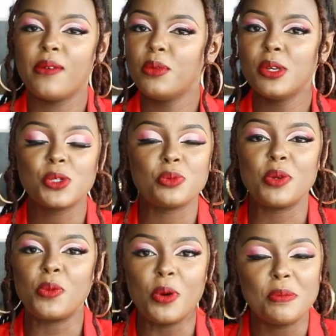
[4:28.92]
We used to
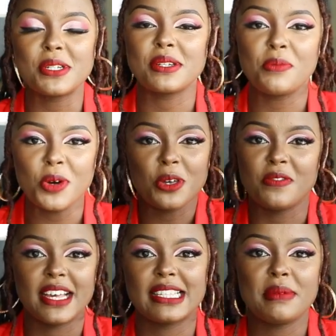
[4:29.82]
be whooped, both
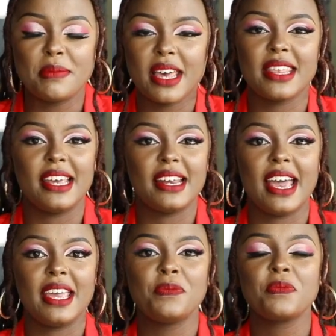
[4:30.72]
of us, my brother and
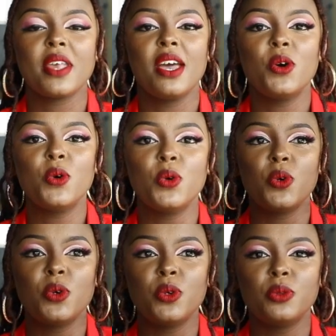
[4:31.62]
I,
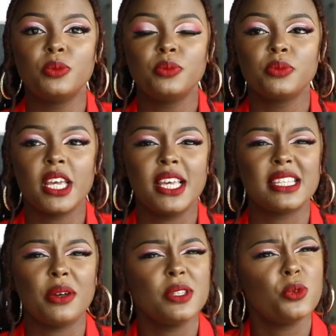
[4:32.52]
who
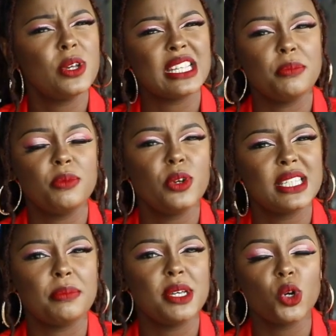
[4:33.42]
is a, who is a, who
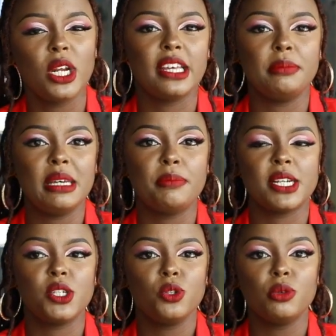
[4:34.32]
is a bit older than me,
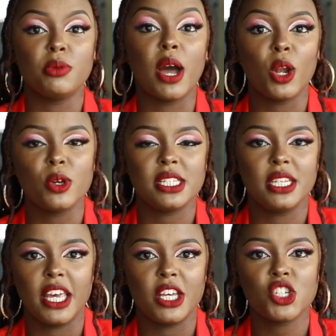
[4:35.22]
but you know, we were close
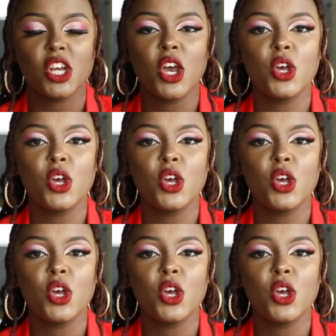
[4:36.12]
in age.